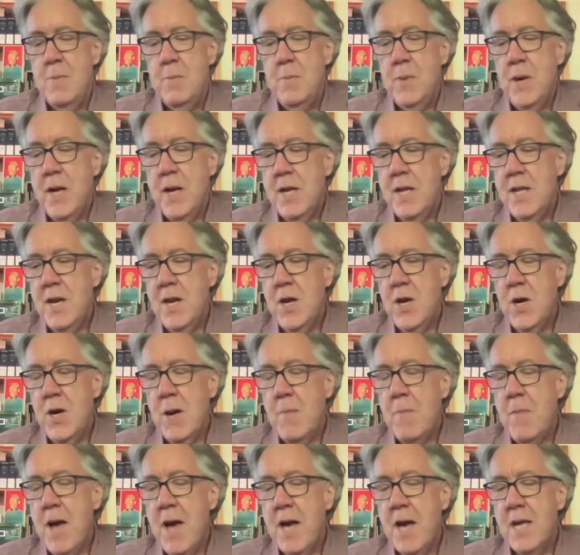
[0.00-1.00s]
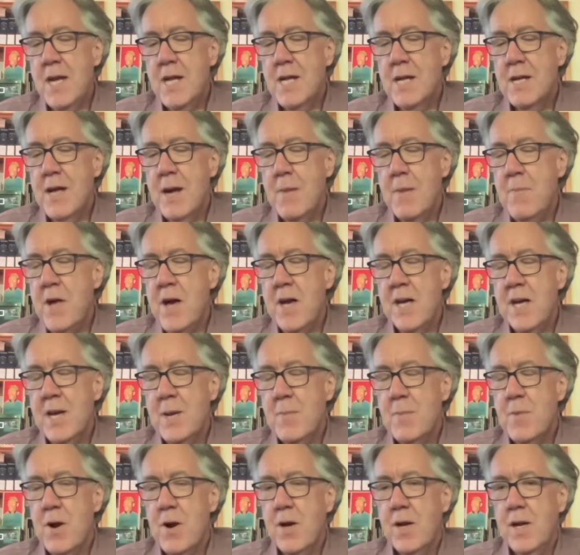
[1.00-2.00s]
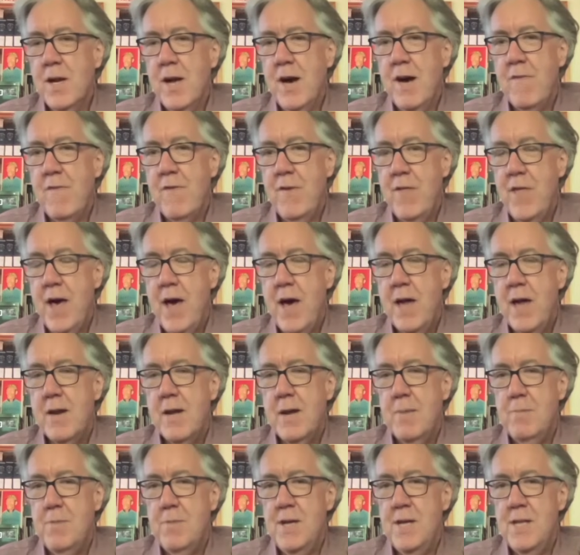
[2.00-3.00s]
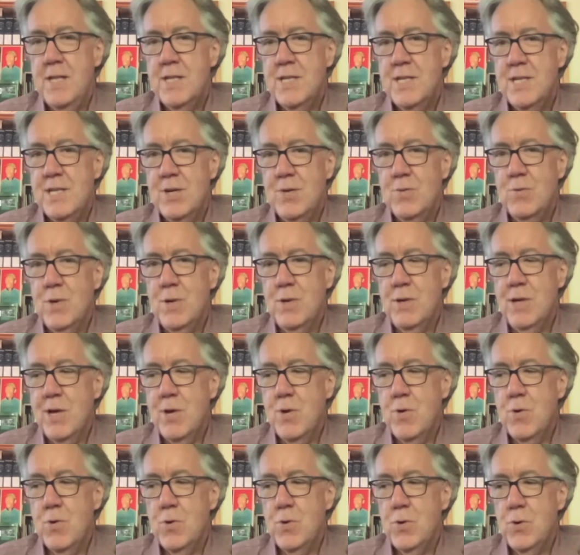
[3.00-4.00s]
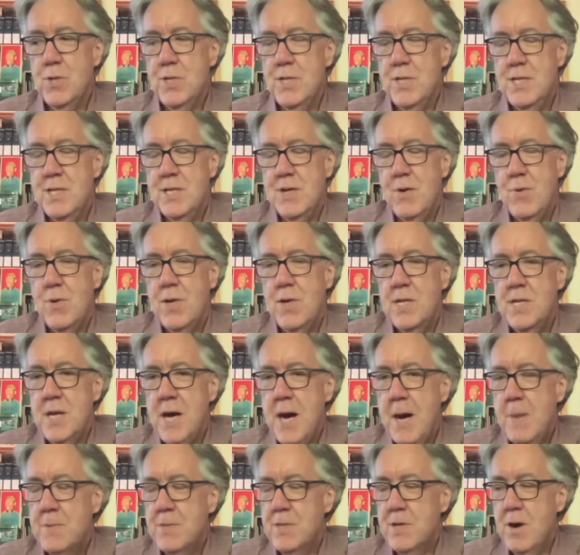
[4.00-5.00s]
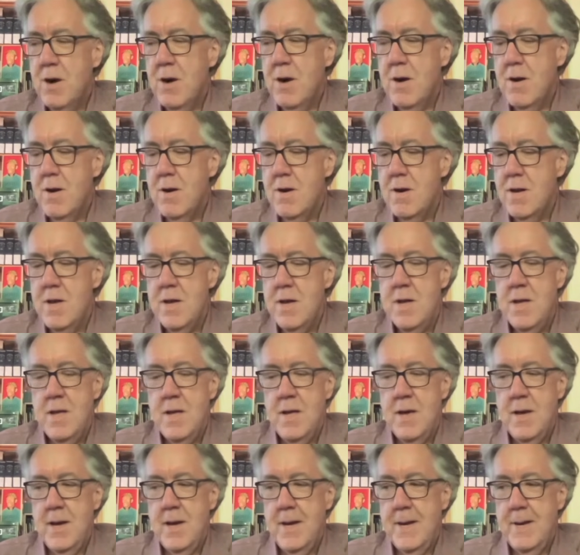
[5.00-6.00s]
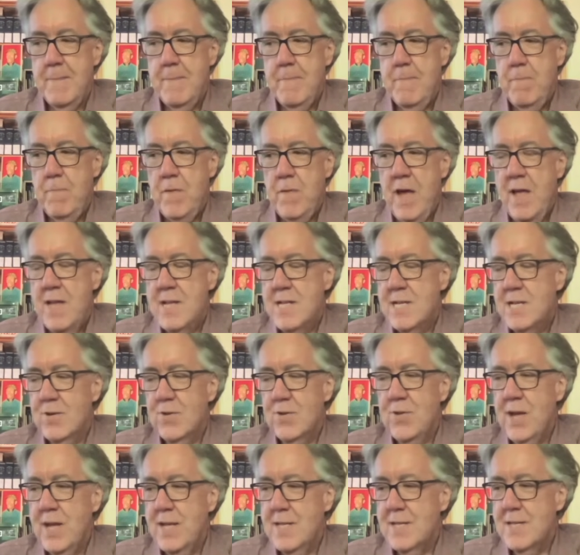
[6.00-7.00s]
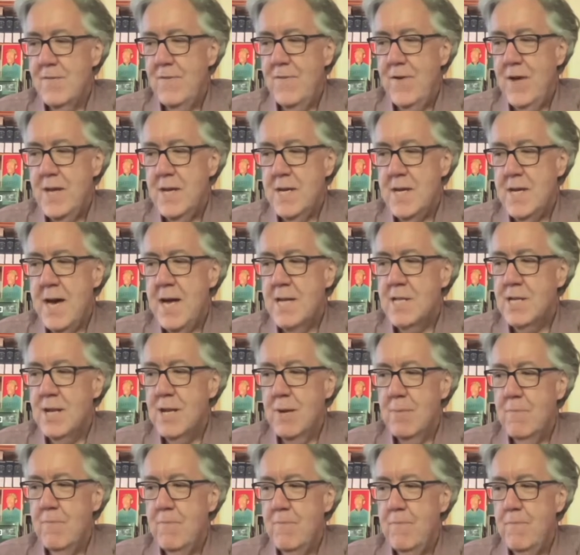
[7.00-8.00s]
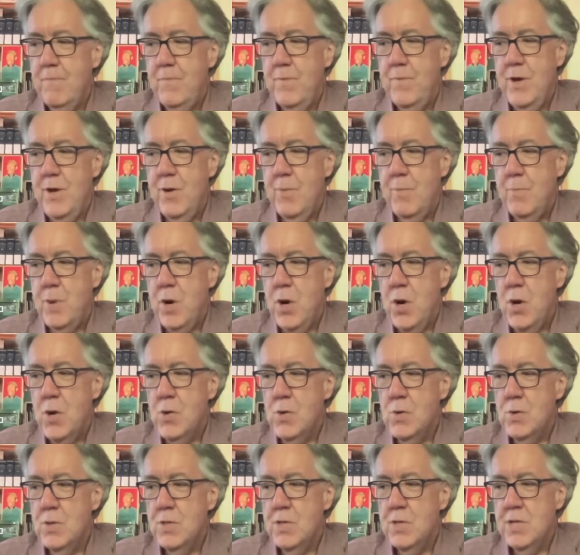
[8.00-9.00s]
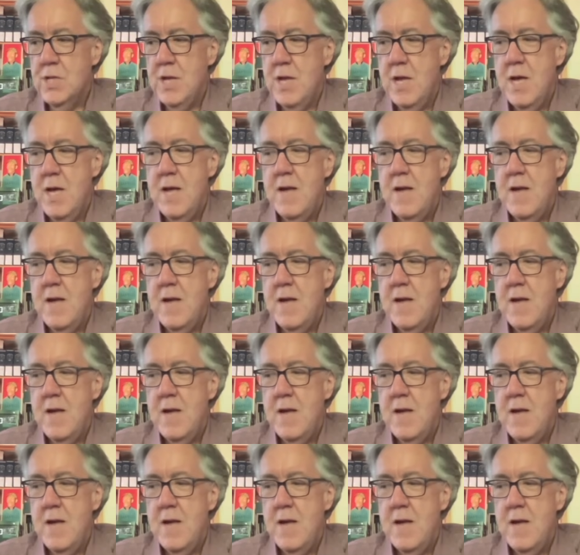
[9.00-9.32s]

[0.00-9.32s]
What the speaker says: But you know, I'm not gonna mark it off for that. It's still really cool. It's his only Topps card. I still think it's a fantastic, pose.